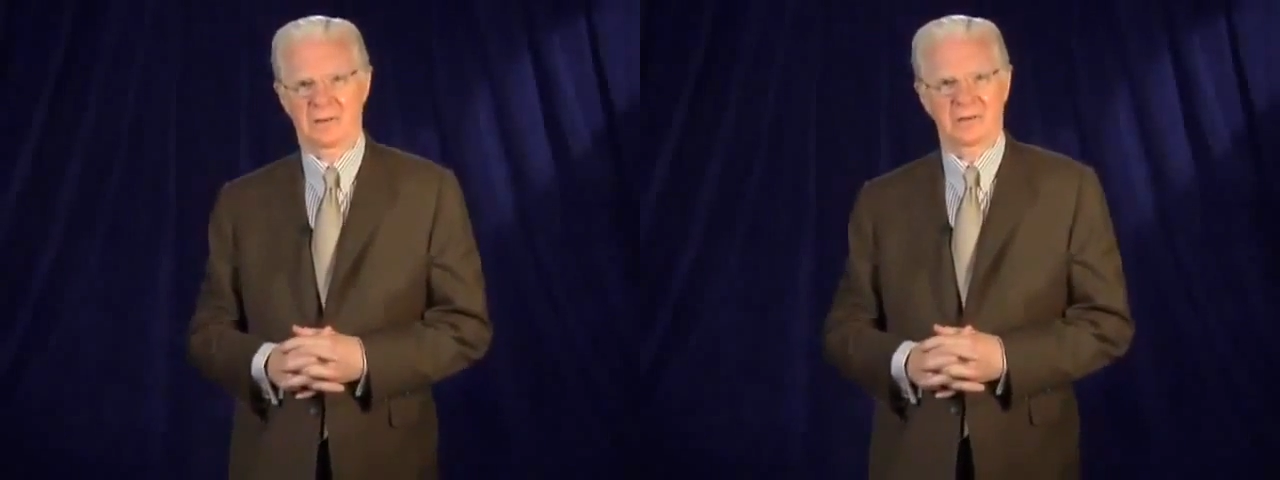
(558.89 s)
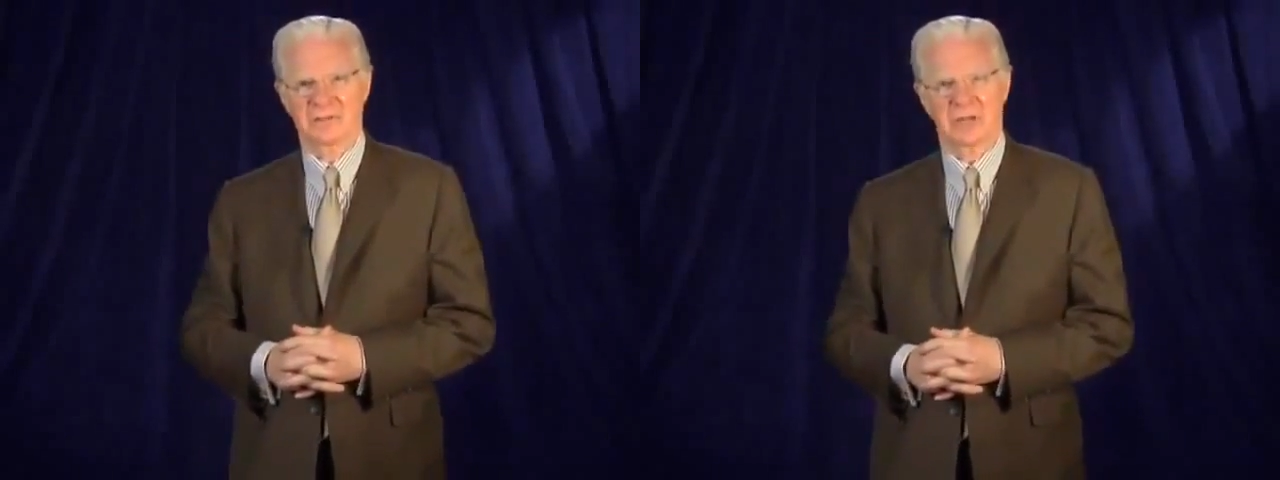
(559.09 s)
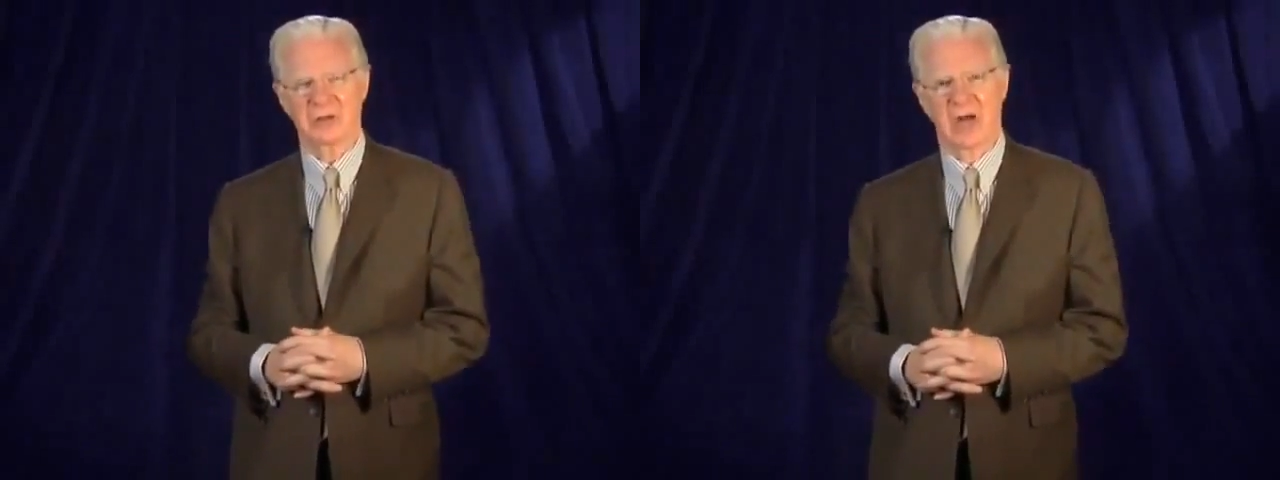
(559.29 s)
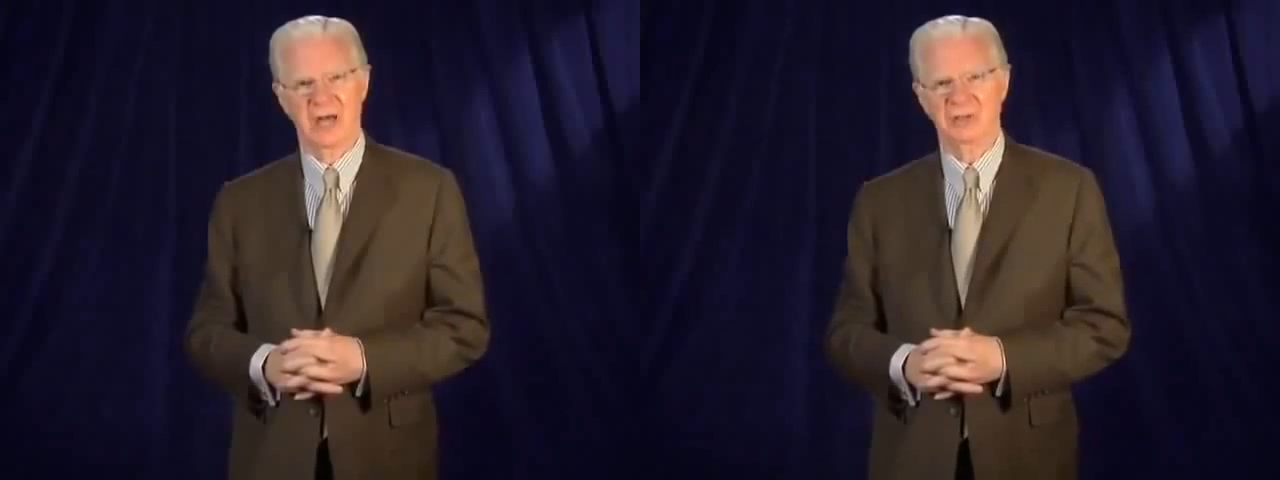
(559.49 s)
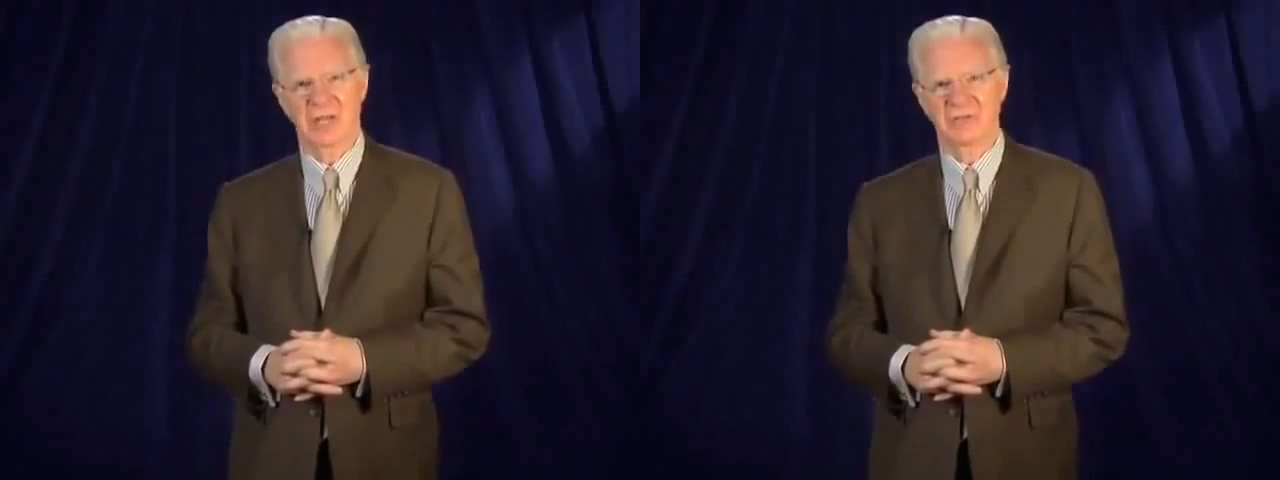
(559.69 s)
they're such high
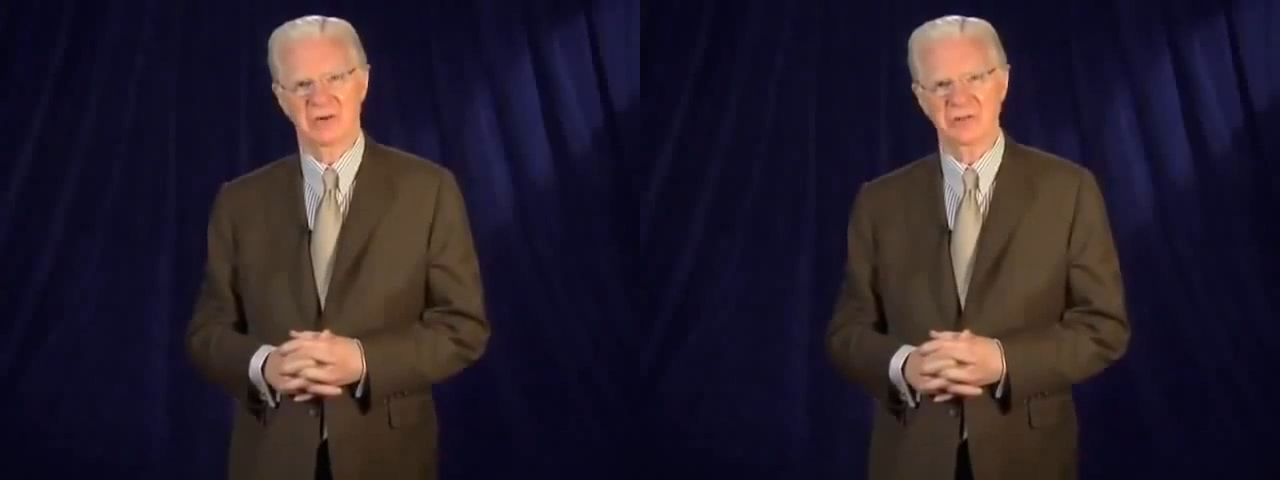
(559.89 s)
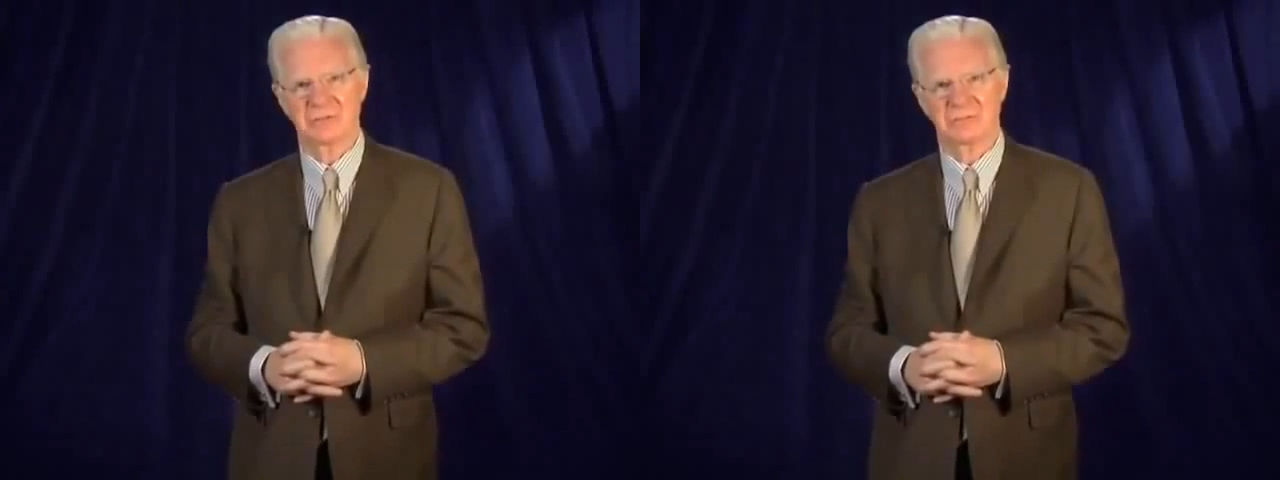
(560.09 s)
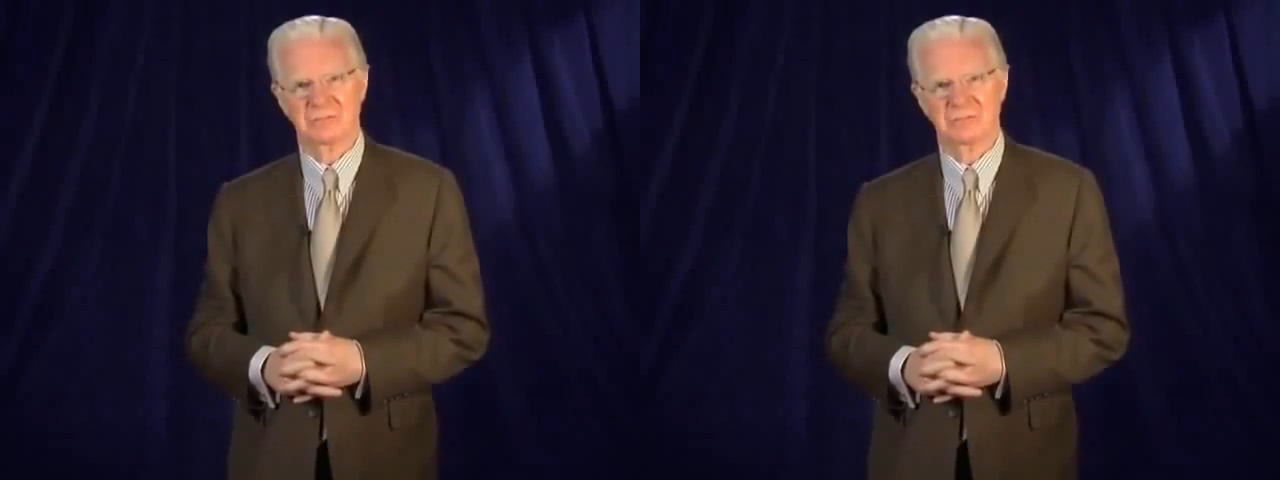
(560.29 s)
achievers.